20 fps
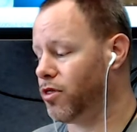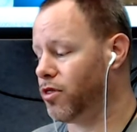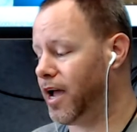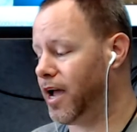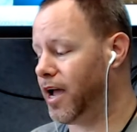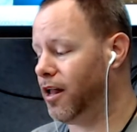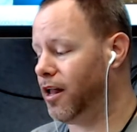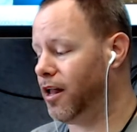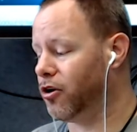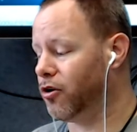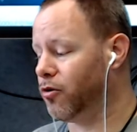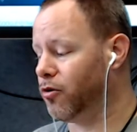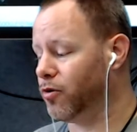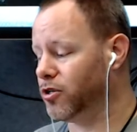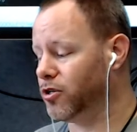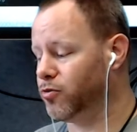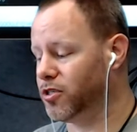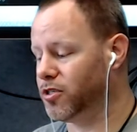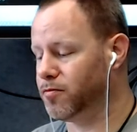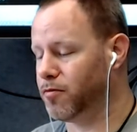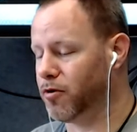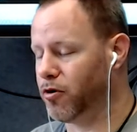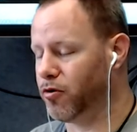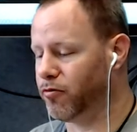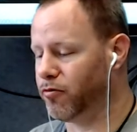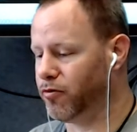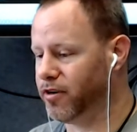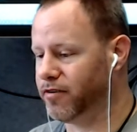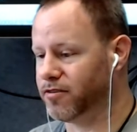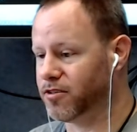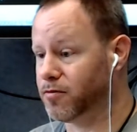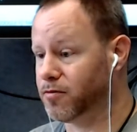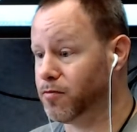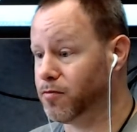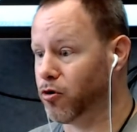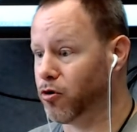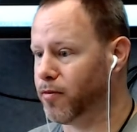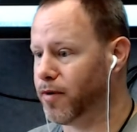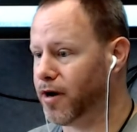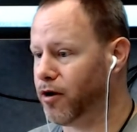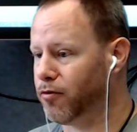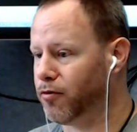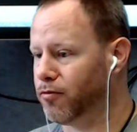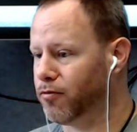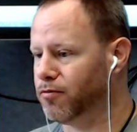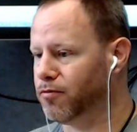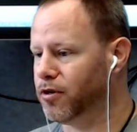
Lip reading: calendar, which we have spoke about,